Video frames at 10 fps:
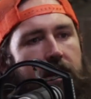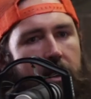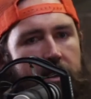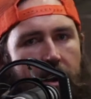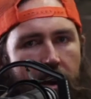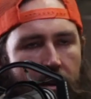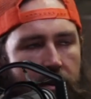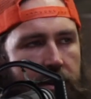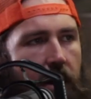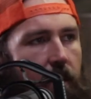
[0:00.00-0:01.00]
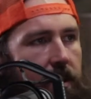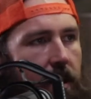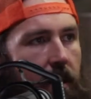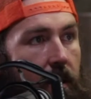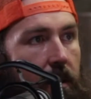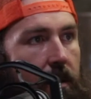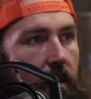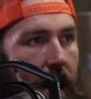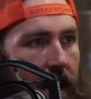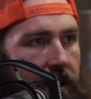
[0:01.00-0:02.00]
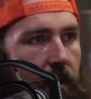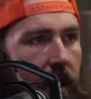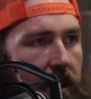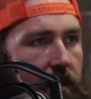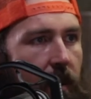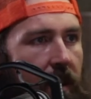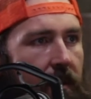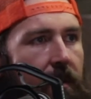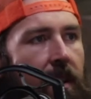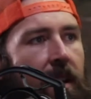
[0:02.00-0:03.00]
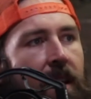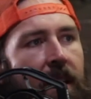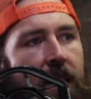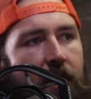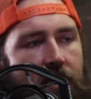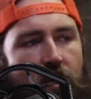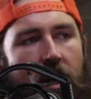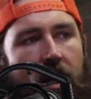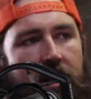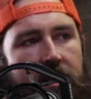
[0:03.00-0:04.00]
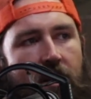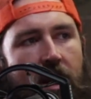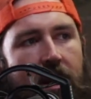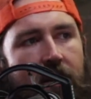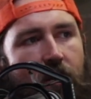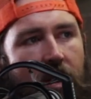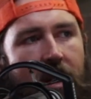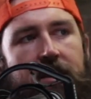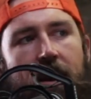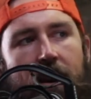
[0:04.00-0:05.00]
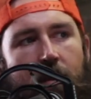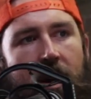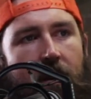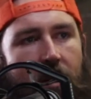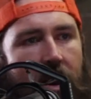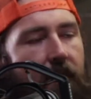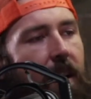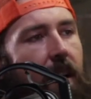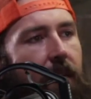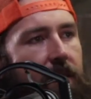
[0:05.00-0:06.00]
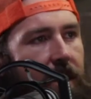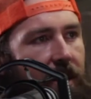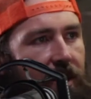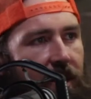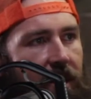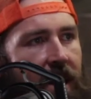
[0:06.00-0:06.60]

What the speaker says: It's gonna say, here's Arizona grass-raised beef. Here's why it's great. We're gonna talk about it. We're gonna have that conversation.